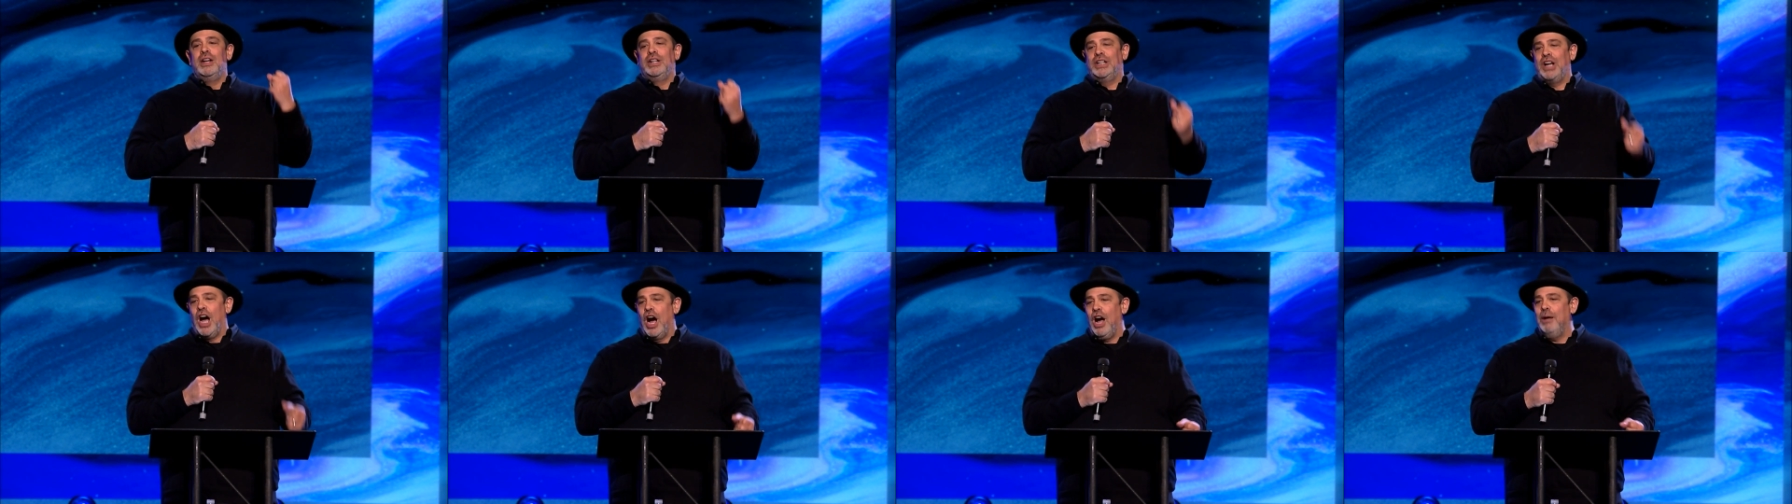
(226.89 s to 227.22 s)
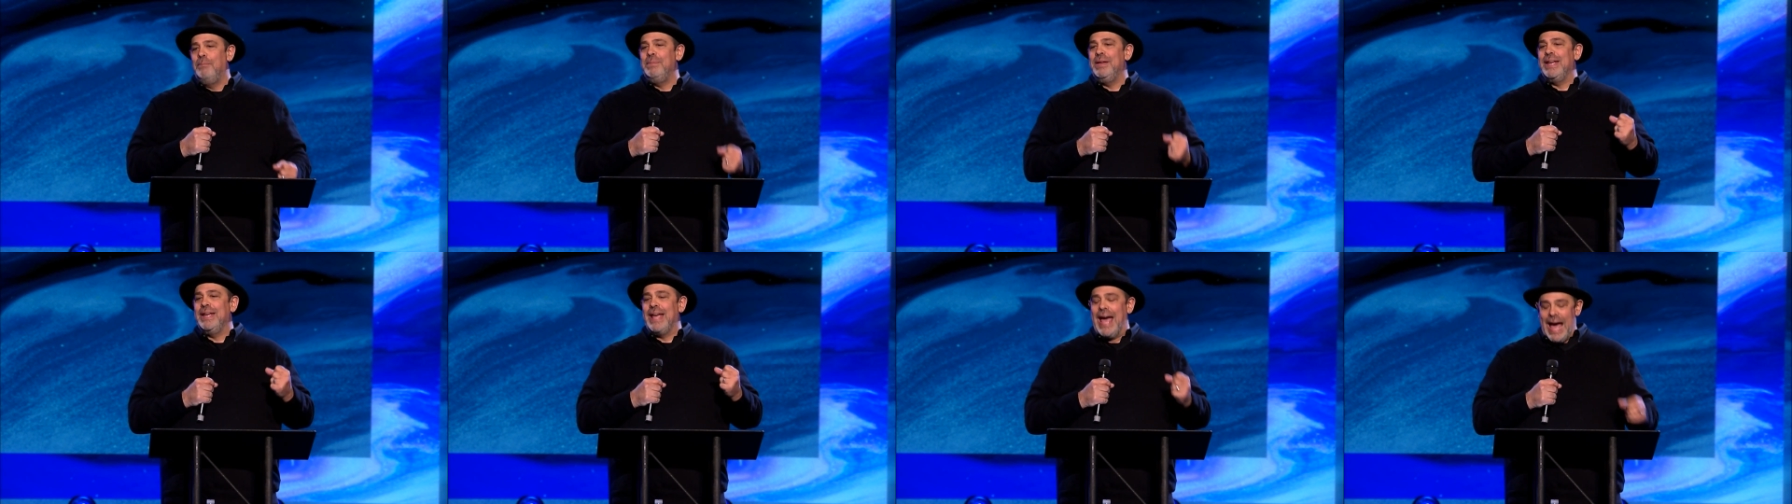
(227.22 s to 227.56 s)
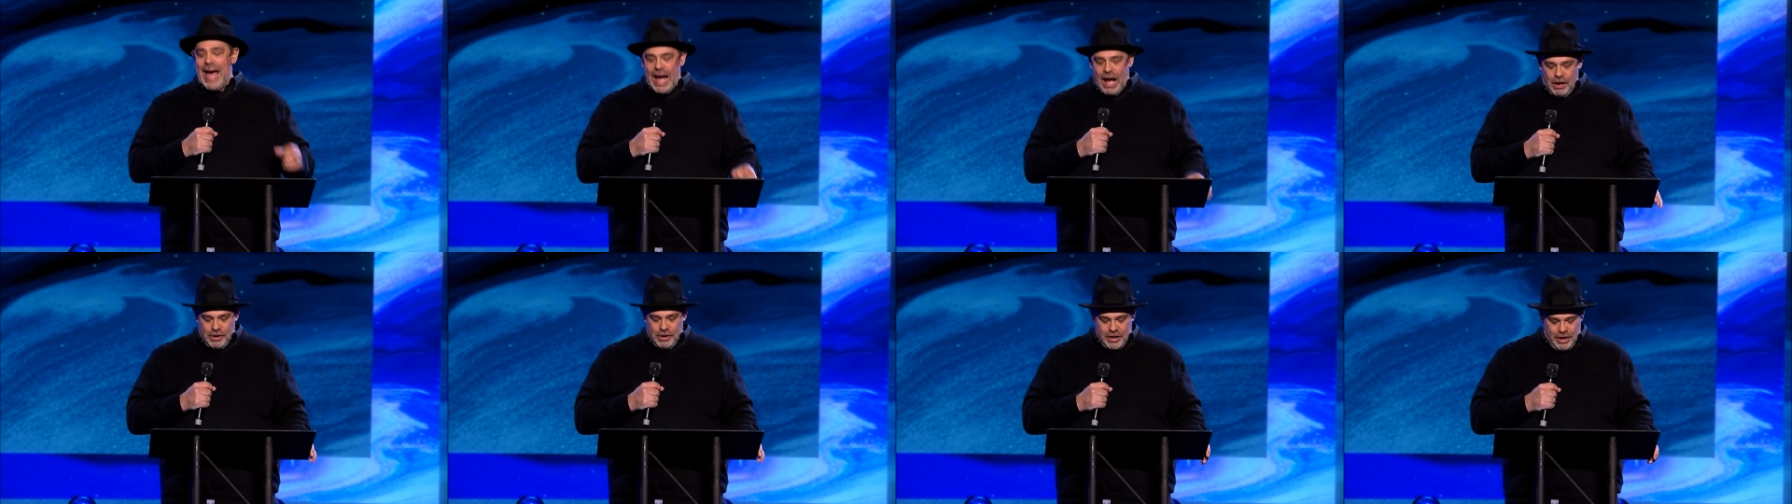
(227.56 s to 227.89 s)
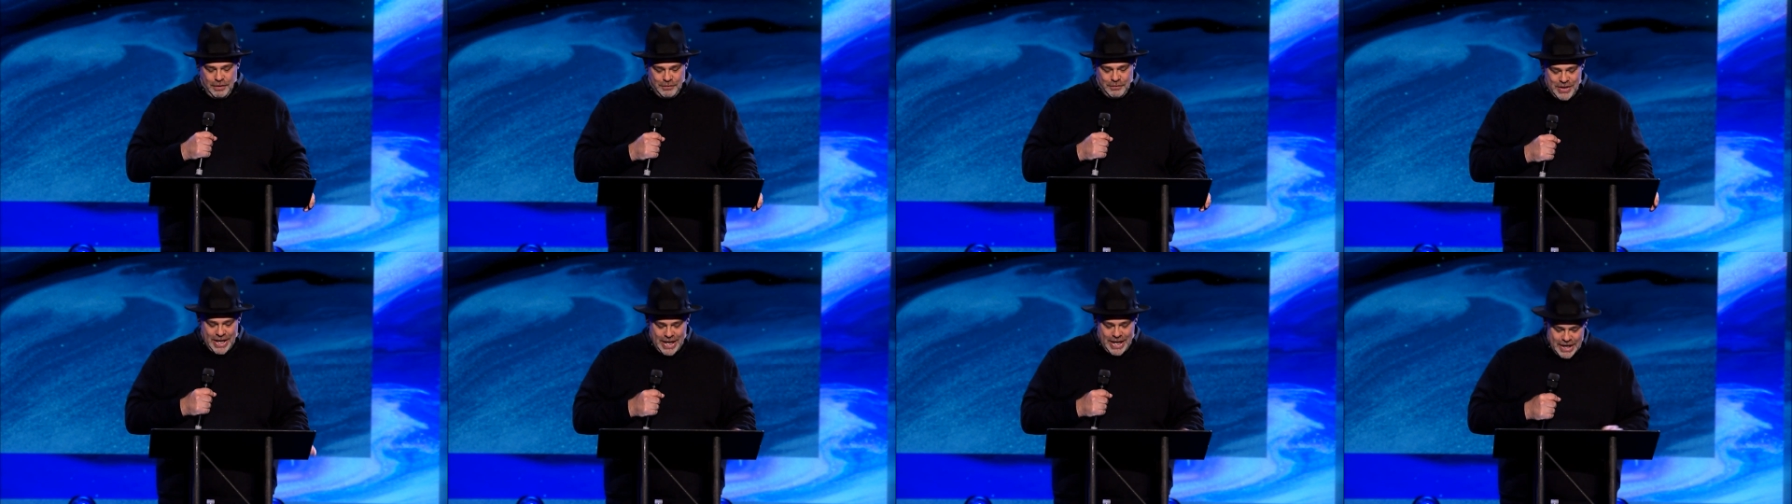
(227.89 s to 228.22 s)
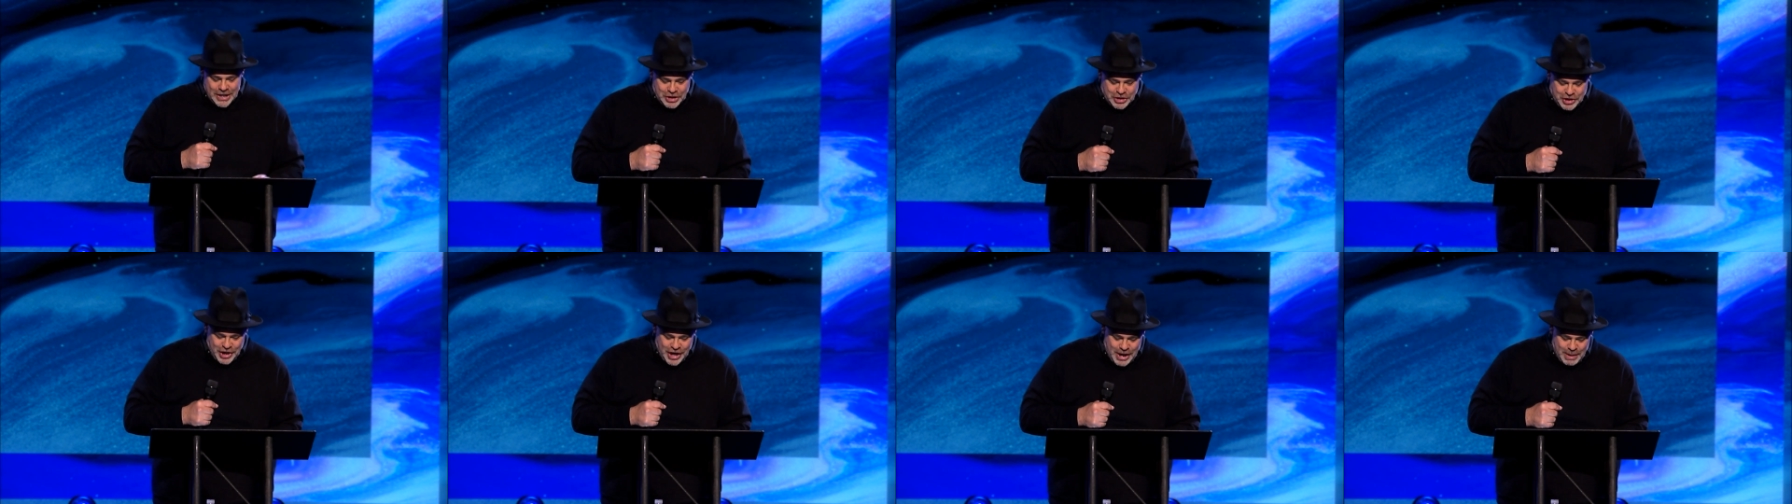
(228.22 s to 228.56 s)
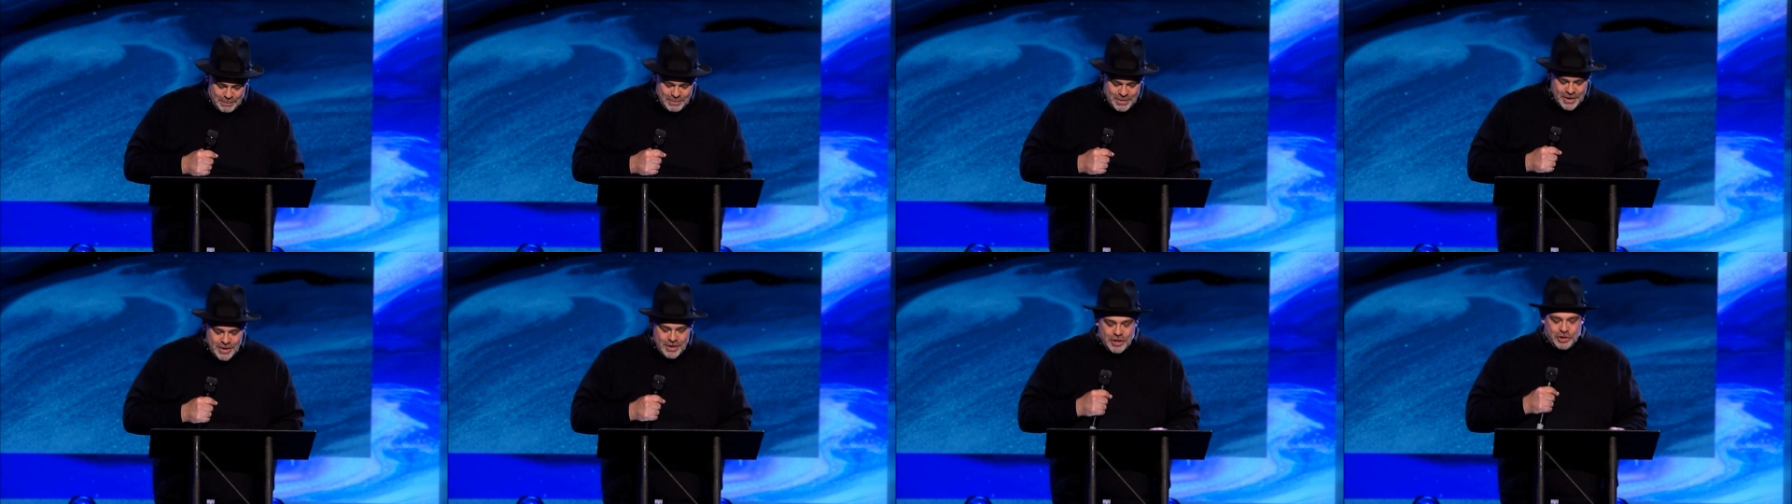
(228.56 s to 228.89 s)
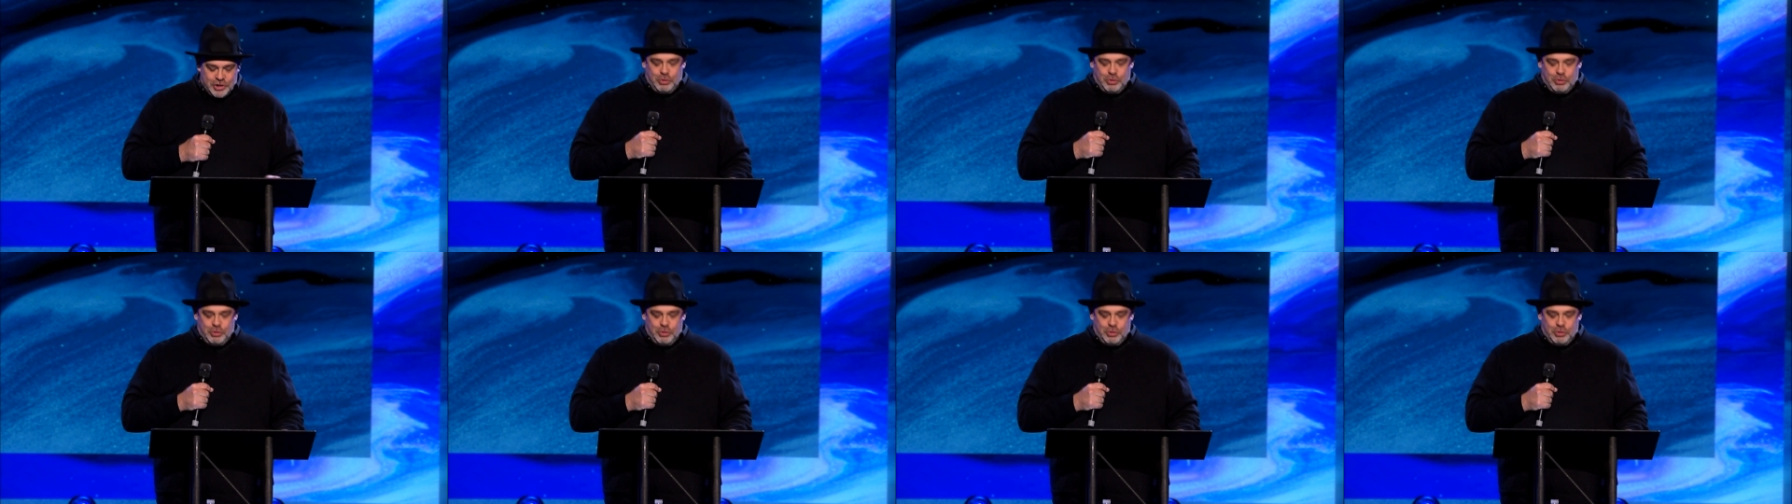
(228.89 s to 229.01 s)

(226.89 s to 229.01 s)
coming out of Egypt.